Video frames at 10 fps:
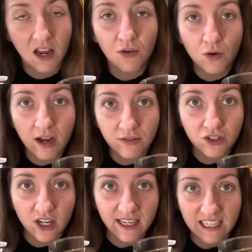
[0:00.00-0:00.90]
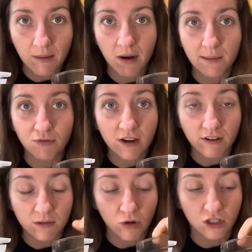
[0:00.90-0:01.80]
If you have checked out my
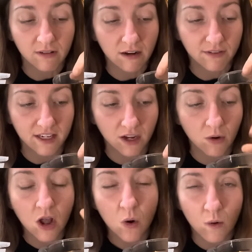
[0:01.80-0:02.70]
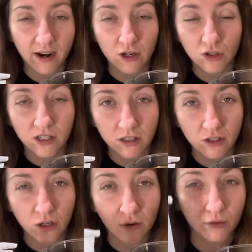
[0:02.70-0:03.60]
previous mozzarella video where I use silken
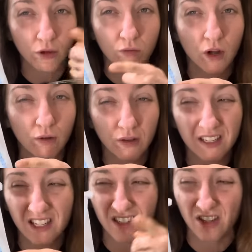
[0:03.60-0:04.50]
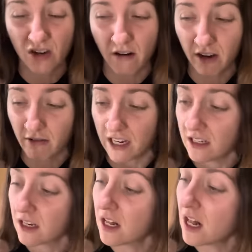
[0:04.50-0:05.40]
tofu, you know that this is the star
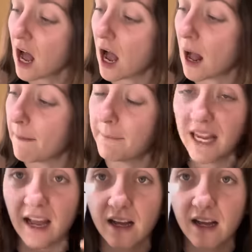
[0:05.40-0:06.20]
ingredient. Uh, but yeah,